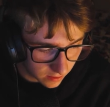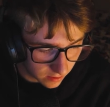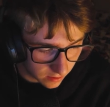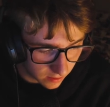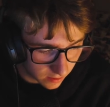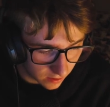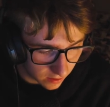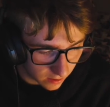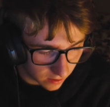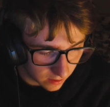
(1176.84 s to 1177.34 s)

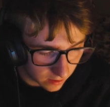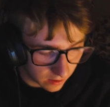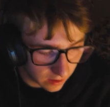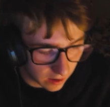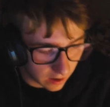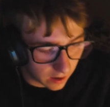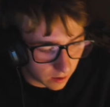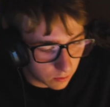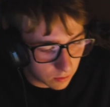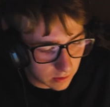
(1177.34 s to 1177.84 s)

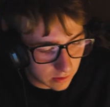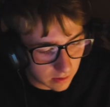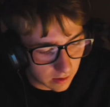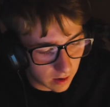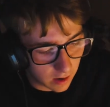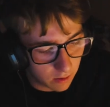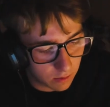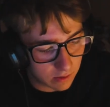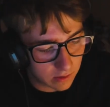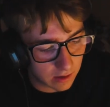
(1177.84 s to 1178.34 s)
I
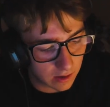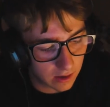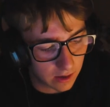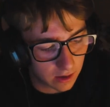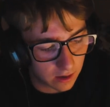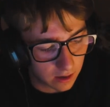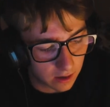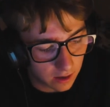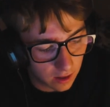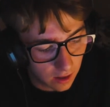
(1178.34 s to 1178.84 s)
was thinking
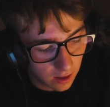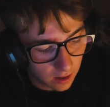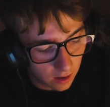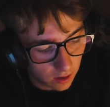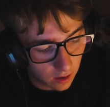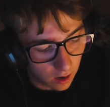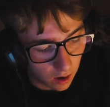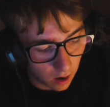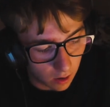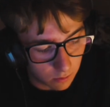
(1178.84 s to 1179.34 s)
like
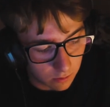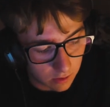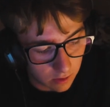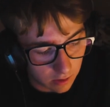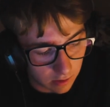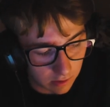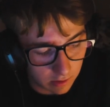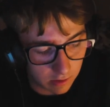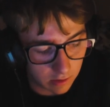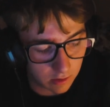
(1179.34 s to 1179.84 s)
I was
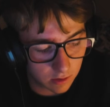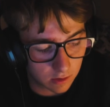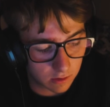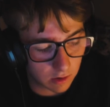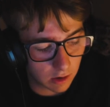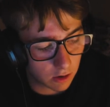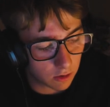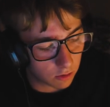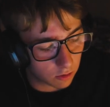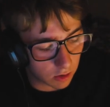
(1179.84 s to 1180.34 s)
gonna because
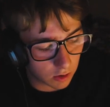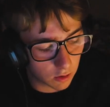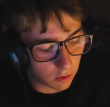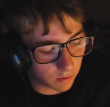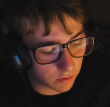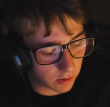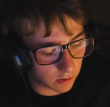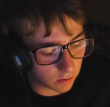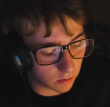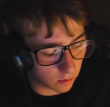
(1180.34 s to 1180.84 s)
I don't drink
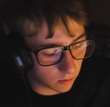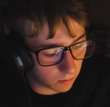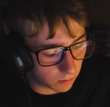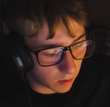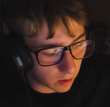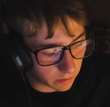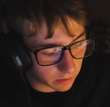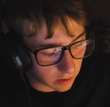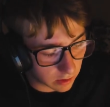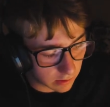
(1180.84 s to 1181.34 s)
coffee at all, but
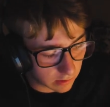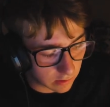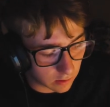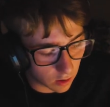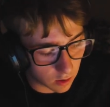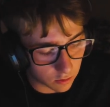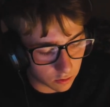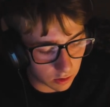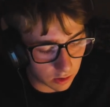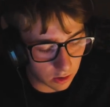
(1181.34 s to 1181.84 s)
I was gonna
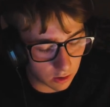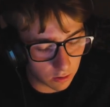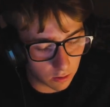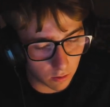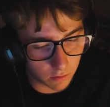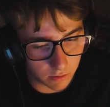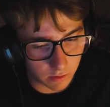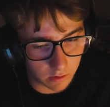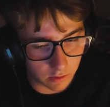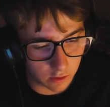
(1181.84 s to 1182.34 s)
start drinking
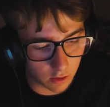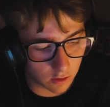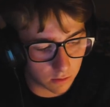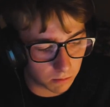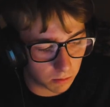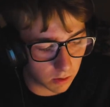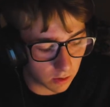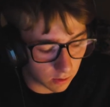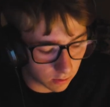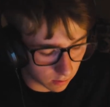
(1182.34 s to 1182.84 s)
coffee just
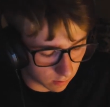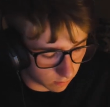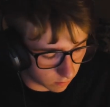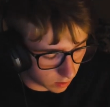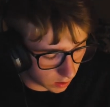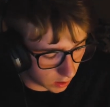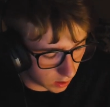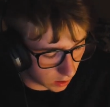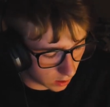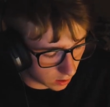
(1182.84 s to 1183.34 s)
because of
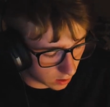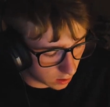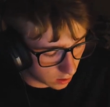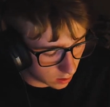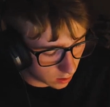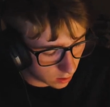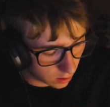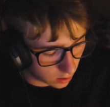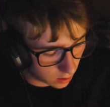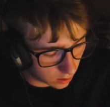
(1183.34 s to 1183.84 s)
the
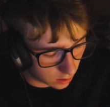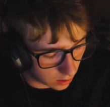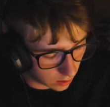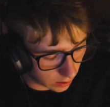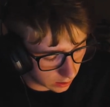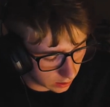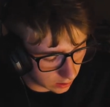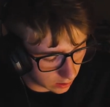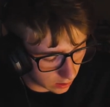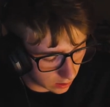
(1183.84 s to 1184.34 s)

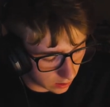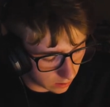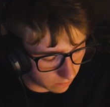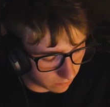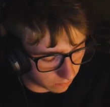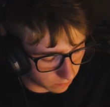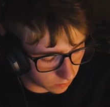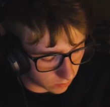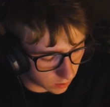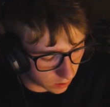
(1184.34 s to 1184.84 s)
like
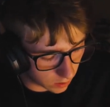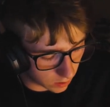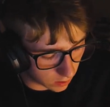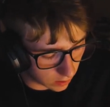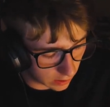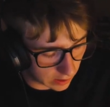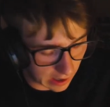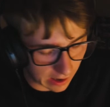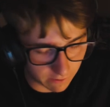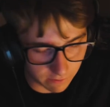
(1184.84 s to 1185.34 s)

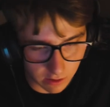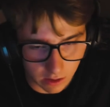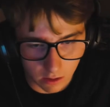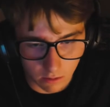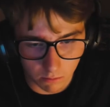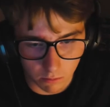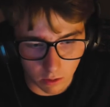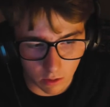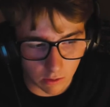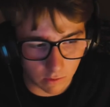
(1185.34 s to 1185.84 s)
the
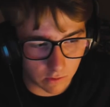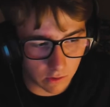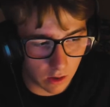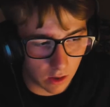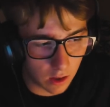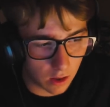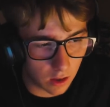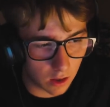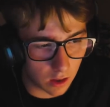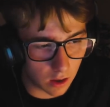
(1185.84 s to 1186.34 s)
caffeine, because
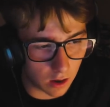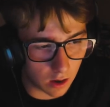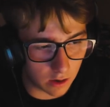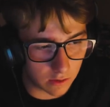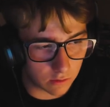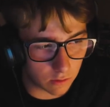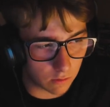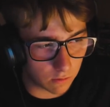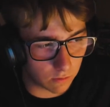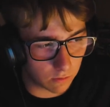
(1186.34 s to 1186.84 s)
I
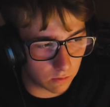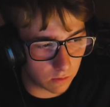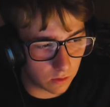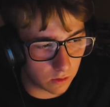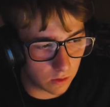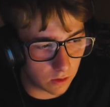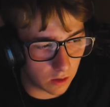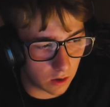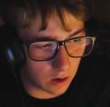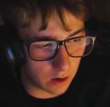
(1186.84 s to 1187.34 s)

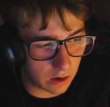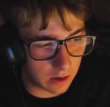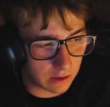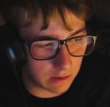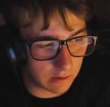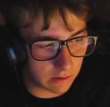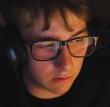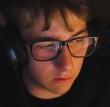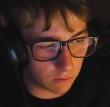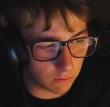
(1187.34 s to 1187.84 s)
need
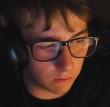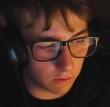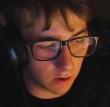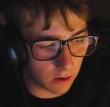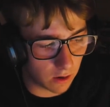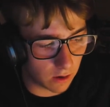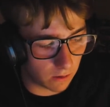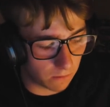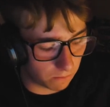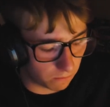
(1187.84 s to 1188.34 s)
to sort
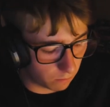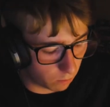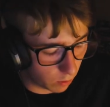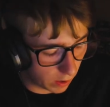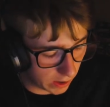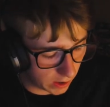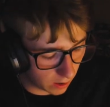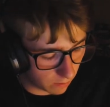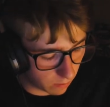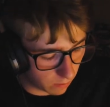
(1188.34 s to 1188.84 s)
of
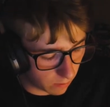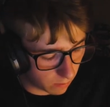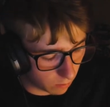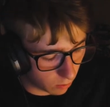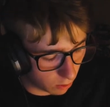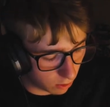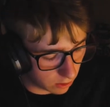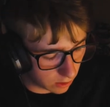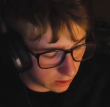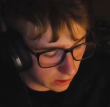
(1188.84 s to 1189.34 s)
wake up a bit
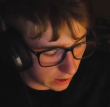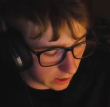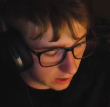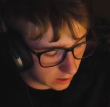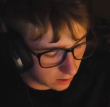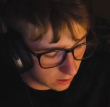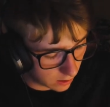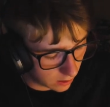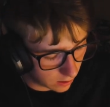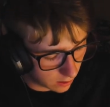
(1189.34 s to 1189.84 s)
more in the
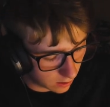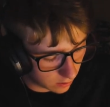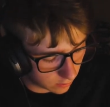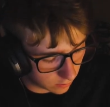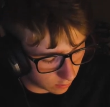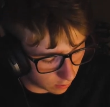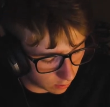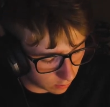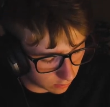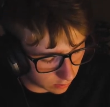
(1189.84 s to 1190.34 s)
day,
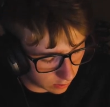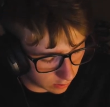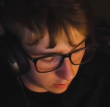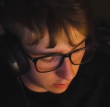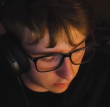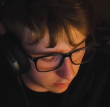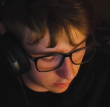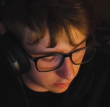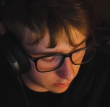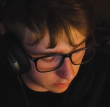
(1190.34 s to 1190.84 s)
so I was gonna
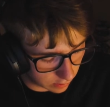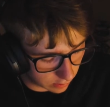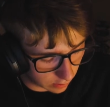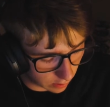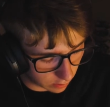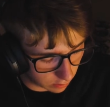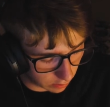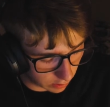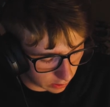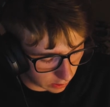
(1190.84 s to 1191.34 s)
just
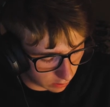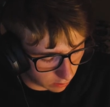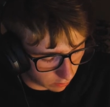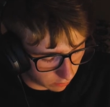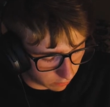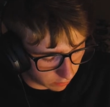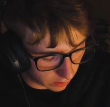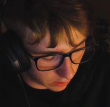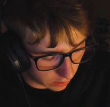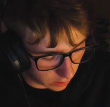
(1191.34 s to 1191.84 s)
start drinking
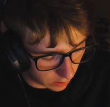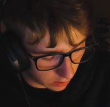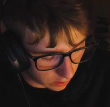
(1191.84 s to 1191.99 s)
coffee.